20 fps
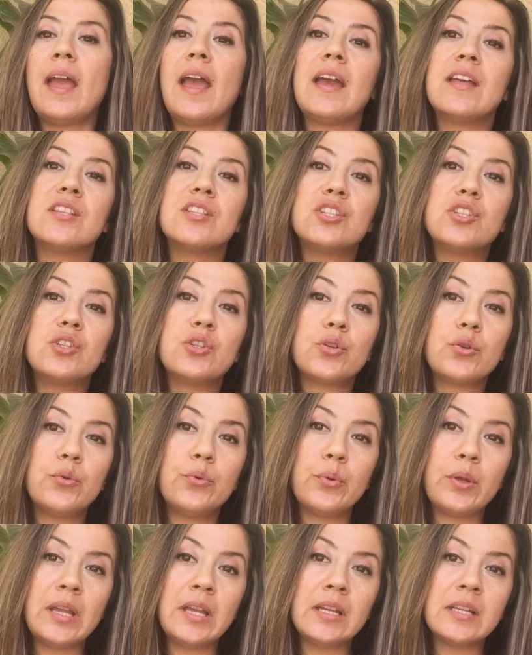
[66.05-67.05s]
and
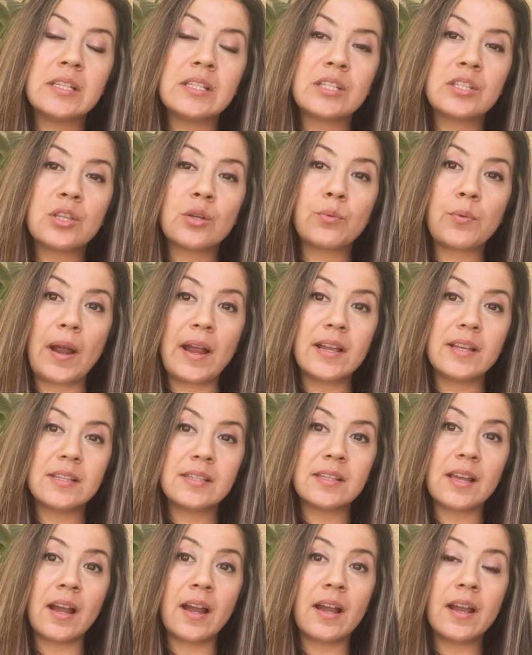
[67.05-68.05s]
squeeze the right
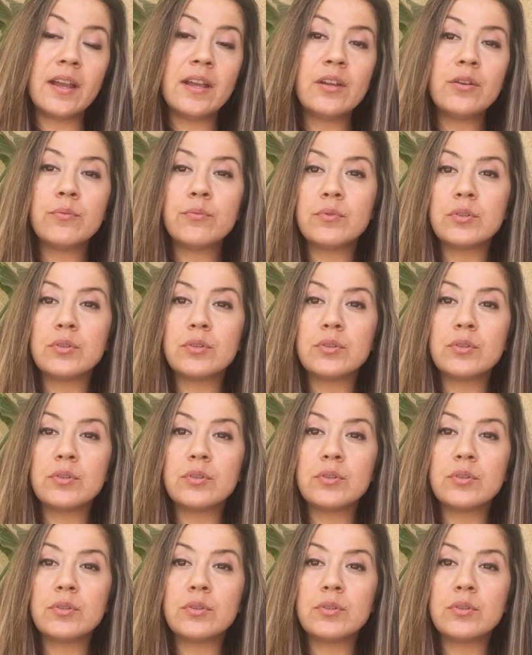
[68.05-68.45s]
side,